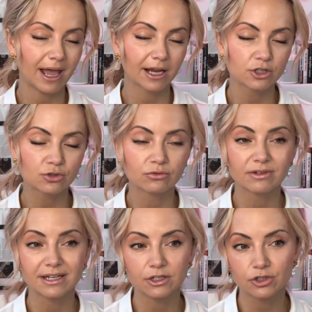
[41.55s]
actual
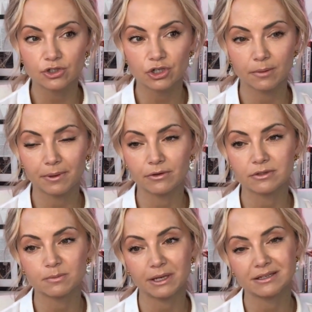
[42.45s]
relationship and you
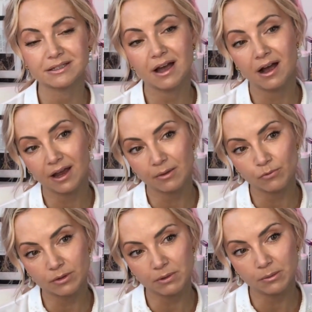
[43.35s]
spend time
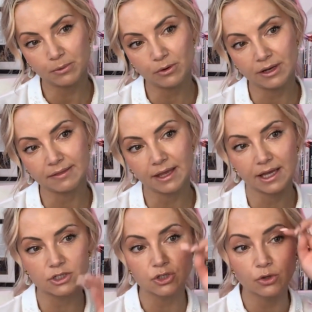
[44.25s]
with people and they
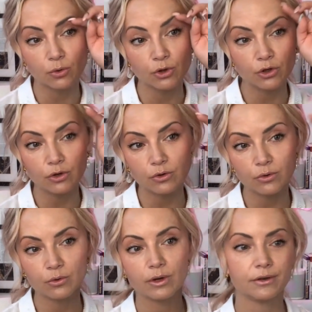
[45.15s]
get to know
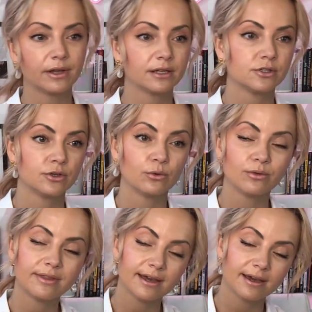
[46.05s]
you and you get to know
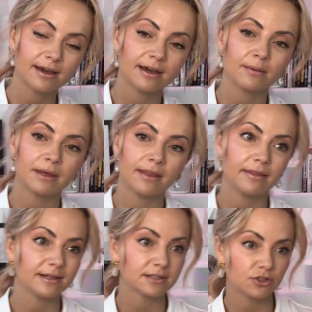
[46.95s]
them and then
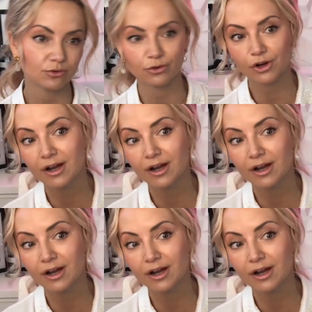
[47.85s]
they send you their